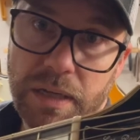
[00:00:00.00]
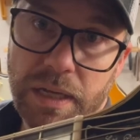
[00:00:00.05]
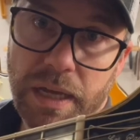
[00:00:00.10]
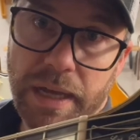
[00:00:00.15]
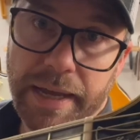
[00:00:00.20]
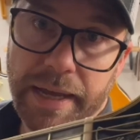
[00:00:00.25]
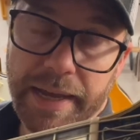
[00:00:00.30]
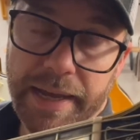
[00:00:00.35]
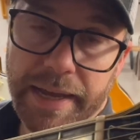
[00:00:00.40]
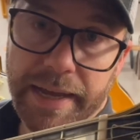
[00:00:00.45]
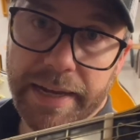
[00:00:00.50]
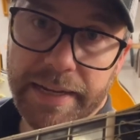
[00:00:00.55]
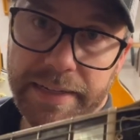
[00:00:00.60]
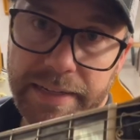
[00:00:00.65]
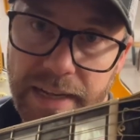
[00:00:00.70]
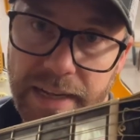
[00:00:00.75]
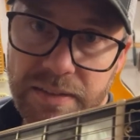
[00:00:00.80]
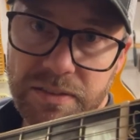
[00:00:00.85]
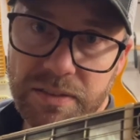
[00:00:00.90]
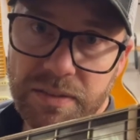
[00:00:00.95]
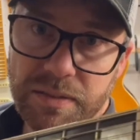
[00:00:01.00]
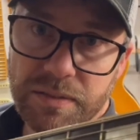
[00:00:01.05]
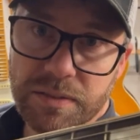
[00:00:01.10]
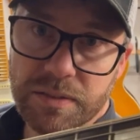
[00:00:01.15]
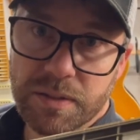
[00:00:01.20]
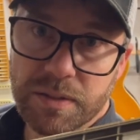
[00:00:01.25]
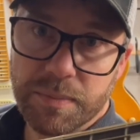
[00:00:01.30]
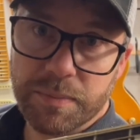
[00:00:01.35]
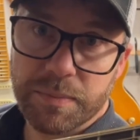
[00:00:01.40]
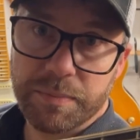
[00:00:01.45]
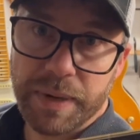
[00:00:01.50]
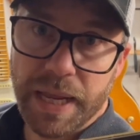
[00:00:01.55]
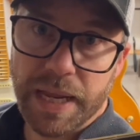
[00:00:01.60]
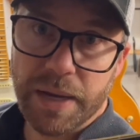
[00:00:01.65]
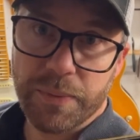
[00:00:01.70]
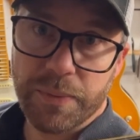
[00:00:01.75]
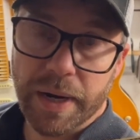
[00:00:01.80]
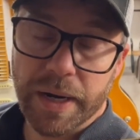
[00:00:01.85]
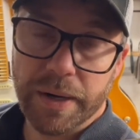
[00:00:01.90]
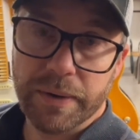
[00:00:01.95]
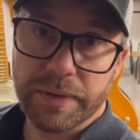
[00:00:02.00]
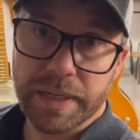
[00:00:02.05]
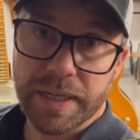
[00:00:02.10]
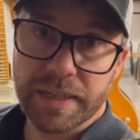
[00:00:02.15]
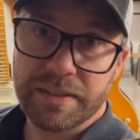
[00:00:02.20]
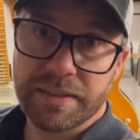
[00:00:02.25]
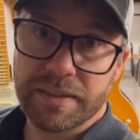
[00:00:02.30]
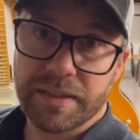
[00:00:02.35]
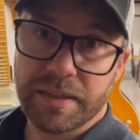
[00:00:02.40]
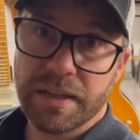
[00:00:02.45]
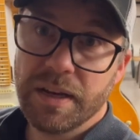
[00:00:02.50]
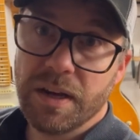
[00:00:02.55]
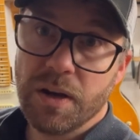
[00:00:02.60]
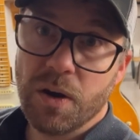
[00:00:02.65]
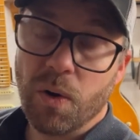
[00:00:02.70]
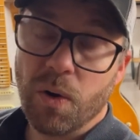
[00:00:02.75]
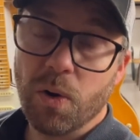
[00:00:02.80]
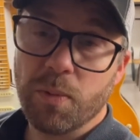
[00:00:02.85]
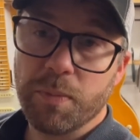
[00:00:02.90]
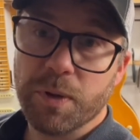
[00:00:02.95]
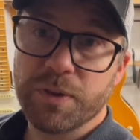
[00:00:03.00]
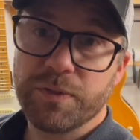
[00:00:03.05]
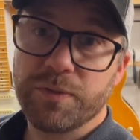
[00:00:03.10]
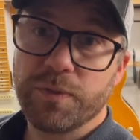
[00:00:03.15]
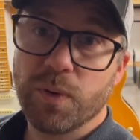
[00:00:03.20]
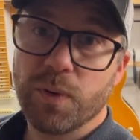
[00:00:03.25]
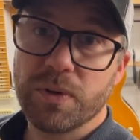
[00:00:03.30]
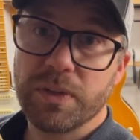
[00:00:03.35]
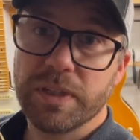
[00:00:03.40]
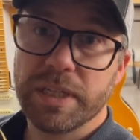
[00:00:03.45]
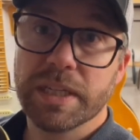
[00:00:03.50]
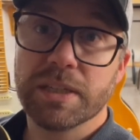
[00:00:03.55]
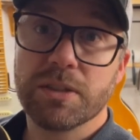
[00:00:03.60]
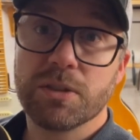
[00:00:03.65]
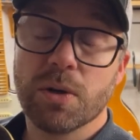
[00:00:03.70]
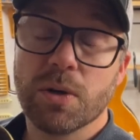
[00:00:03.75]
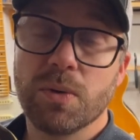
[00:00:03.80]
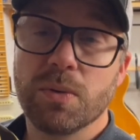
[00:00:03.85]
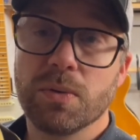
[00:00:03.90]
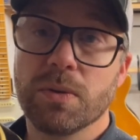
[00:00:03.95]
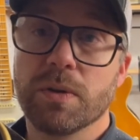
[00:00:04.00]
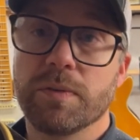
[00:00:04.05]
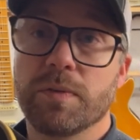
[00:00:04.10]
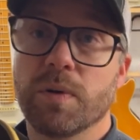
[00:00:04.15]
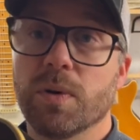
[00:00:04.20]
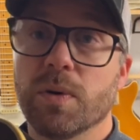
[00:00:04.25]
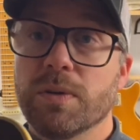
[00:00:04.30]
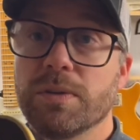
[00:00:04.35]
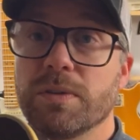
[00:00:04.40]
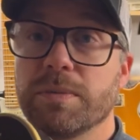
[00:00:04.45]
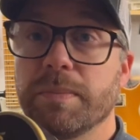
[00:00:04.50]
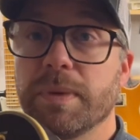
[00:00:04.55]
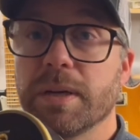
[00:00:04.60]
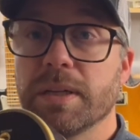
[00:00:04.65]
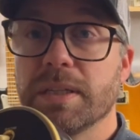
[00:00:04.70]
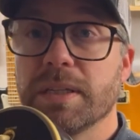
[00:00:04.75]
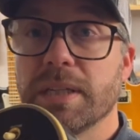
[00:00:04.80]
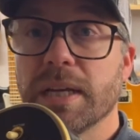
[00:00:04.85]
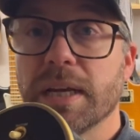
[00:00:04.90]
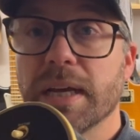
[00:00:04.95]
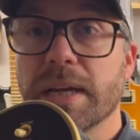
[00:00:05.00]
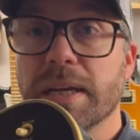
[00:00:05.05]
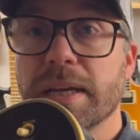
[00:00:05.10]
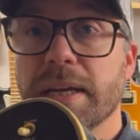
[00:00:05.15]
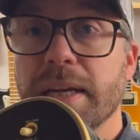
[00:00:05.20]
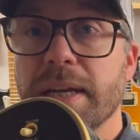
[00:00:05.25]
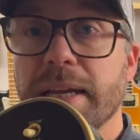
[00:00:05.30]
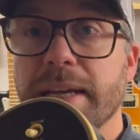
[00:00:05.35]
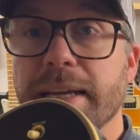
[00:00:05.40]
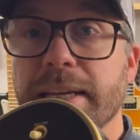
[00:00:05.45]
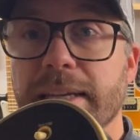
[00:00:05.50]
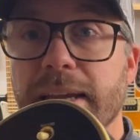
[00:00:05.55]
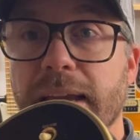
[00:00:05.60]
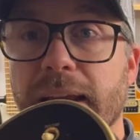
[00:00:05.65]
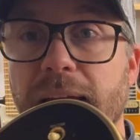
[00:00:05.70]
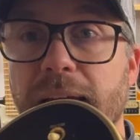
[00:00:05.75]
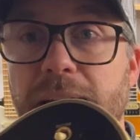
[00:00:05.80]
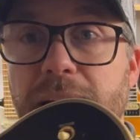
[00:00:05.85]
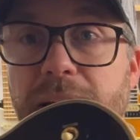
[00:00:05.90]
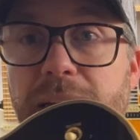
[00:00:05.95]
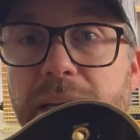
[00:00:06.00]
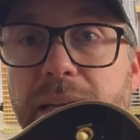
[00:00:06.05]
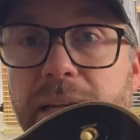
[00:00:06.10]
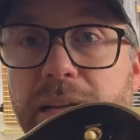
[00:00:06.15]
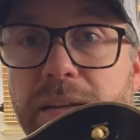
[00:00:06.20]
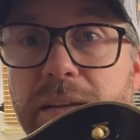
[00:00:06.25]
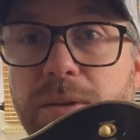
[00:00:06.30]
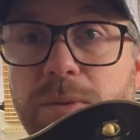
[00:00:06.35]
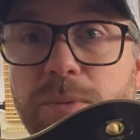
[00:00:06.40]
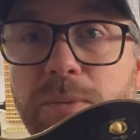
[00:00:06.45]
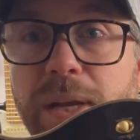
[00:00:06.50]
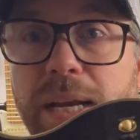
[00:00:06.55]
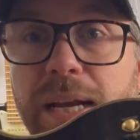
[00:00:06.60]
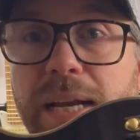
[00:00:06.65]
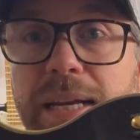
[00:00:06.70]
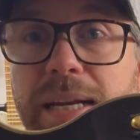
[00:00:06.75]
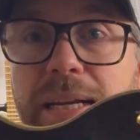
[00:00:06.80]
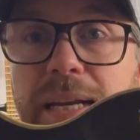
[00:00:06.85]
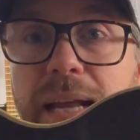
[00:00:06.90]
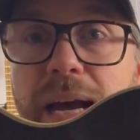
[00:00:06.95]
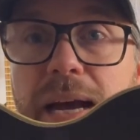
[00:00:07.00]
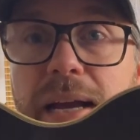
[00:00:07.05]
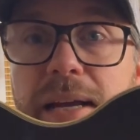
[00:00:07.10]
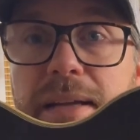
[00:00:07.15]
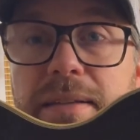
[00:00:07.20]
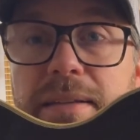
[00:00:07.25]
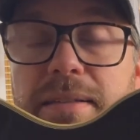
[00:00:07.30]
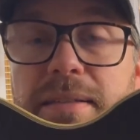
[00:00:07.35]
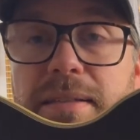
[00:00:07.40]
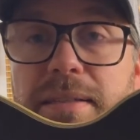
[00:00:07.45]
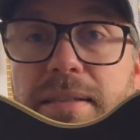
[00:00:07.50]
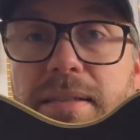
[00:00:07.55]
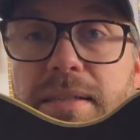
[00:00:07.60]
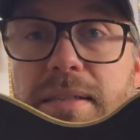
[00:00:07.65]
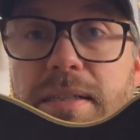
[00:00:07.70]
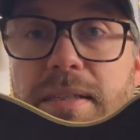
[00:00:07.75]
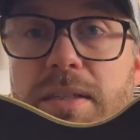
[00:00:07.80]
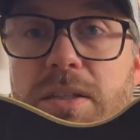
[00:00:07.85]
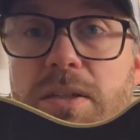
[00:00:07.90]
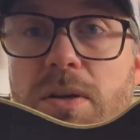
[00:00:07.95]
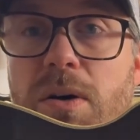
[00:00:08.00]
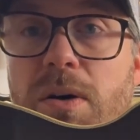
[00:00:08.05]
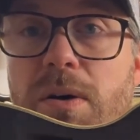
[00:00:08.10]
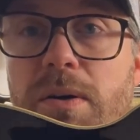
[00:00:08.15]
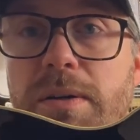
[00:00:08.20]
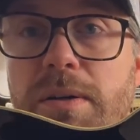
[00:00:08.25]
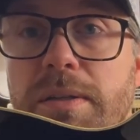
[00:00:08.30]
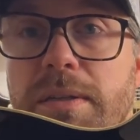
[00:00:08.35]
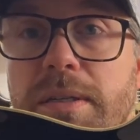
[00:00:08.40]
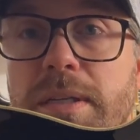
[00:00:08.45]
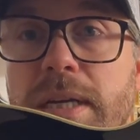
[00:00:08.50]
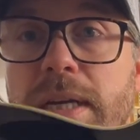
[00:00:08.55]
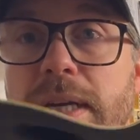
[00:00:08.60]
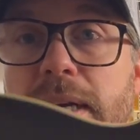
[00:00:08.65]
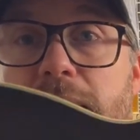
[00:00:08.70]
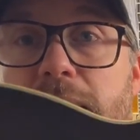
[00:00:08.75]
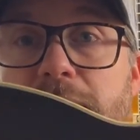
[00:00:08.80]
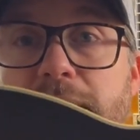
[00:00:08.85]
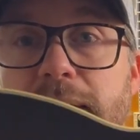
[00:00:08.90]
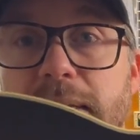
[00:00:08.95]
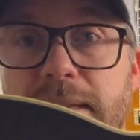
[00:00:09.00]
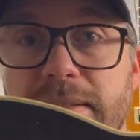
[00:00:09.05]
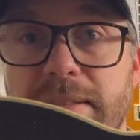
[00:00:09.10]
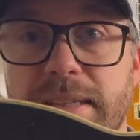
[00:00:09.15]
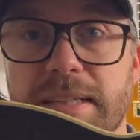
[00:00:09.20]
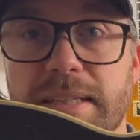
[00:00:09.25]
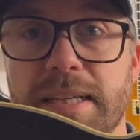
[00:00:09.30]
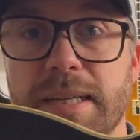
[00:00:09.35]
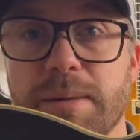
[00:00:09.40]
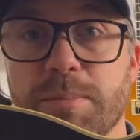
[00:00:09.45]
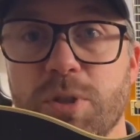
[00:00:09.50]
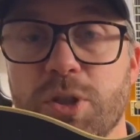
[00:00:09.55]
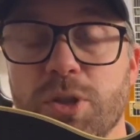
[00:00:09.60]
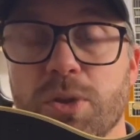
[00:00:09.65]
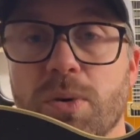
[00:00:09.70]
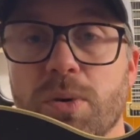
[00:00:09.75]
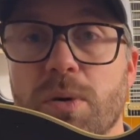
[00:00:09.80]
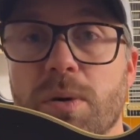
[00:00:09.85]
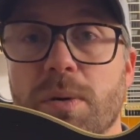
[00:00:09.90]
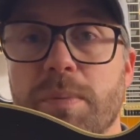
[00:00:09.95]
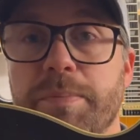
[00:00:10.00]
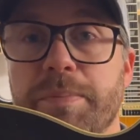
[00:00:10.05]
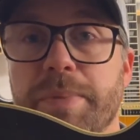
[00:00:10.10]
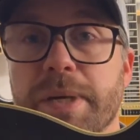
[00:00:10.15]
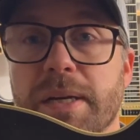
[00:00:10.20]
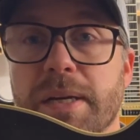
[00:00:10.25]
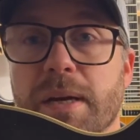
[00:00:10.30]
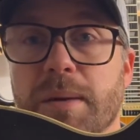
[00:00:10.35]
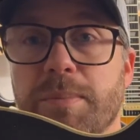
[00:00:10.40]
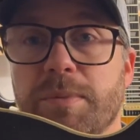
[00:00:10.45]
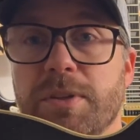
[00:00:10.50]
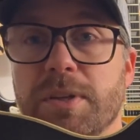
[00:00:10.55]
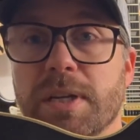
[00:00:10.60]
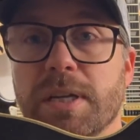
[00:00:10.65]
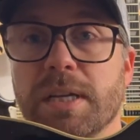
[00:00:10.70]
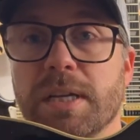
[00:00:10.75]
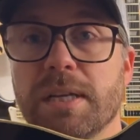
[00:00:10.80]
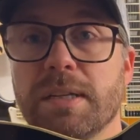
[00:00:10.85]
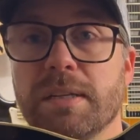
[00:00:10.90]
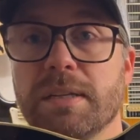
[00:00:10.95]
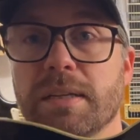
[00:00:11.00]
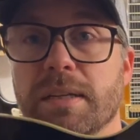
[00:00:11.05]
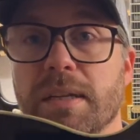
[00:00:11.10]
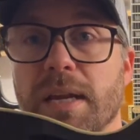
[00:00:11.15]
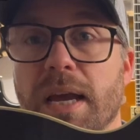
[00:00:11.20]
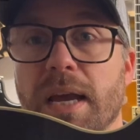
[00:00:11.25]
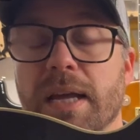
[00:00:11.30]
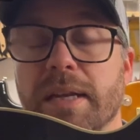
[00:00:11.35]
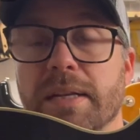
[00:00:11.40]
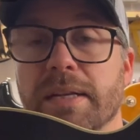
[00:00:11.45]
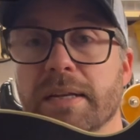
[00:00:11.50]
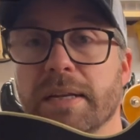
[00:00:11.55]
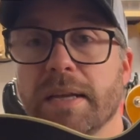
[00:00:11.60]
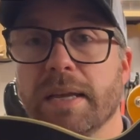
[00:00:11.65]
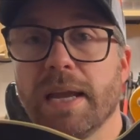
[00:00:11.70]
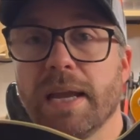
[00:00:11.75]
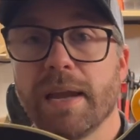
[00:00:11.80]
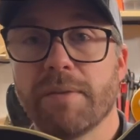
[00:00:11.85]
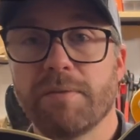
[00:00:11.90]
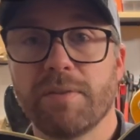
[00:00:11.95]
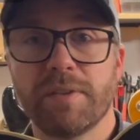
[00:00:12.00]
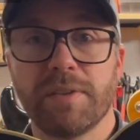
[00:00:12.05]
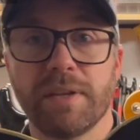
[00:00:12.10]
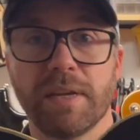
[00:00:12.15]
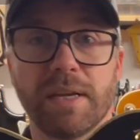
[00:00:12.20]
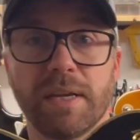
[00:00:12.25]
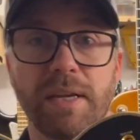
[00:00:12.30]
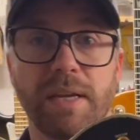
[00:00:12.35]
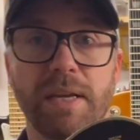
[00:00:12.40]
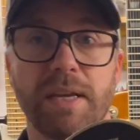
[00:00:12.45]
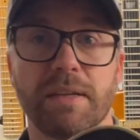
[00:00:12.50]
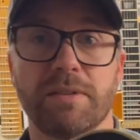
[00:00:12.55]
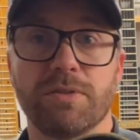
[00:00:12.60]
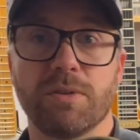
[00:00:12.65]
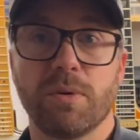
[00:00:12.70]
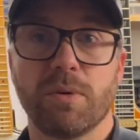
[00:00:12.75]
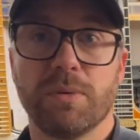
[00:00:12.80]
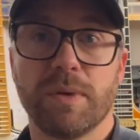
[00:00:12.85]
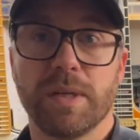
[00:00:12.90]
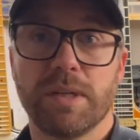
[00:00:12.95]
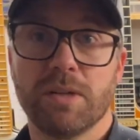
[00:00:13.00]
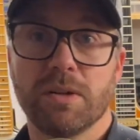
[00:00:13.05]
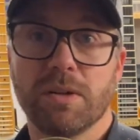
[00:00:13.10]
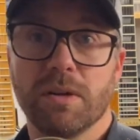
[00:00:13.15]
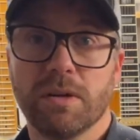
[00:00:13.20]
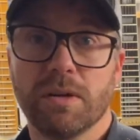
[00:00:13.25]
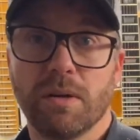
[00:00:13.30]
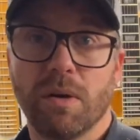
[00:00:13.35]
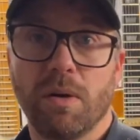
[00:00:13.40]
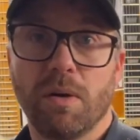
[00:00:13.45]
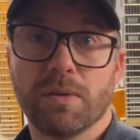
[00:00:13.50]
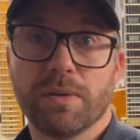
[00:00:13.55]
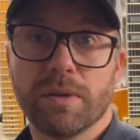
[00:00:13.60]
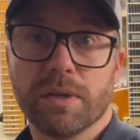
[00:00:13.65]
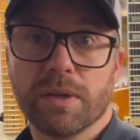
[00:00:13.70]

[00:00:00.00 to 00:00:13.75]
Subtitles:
It has some play wear and it's almost 40 years old, of course, but yeah, really nice guitar. It has the Tim Shaw pickups in it and everything is original on the